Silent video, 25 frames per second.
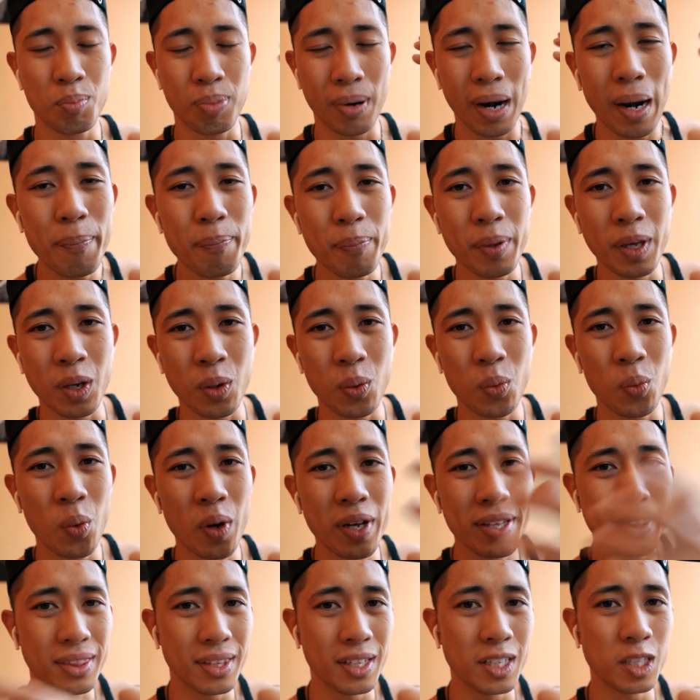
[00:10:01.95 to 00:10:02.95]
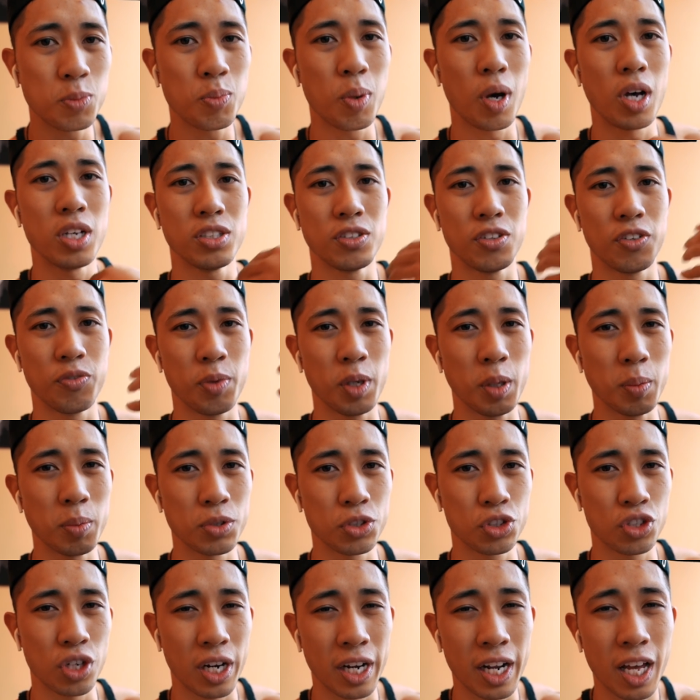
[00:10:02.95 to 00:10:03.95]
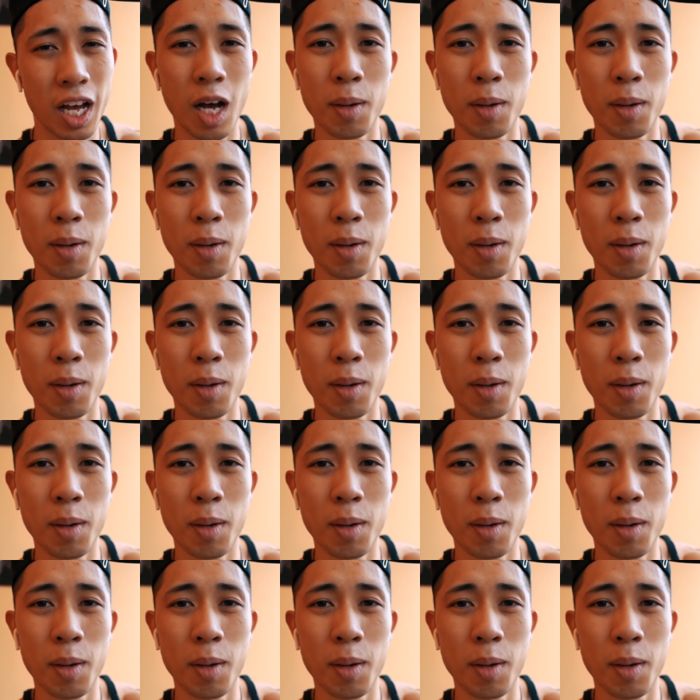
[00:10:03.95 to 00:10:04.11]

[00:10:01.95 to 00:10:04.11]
prepping with these positive people trying to